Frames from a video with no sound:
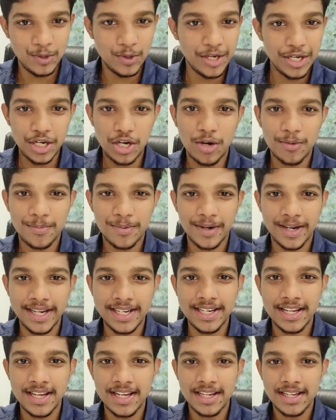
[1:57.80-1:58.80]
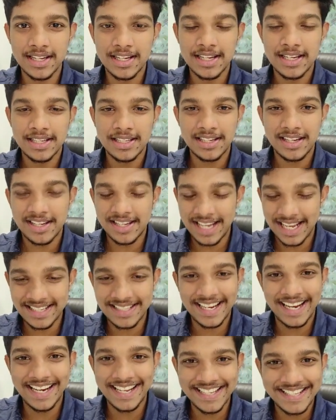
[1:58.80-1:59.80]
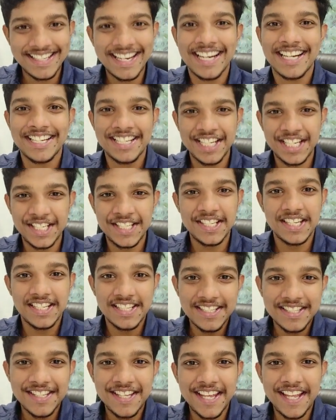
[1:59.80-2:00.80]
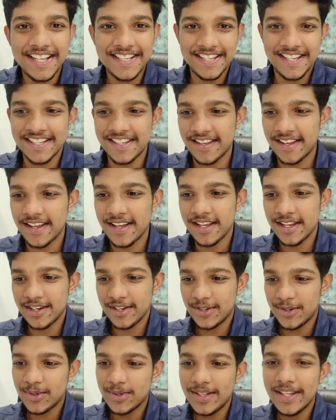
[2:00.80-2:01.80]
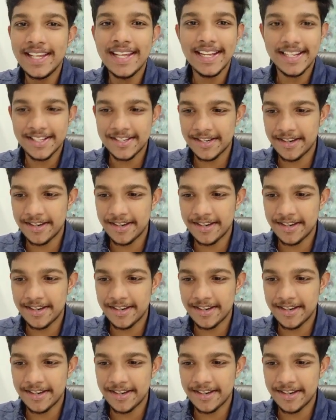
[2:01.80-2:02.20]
to incorporate cascading style sheets, CSS, to the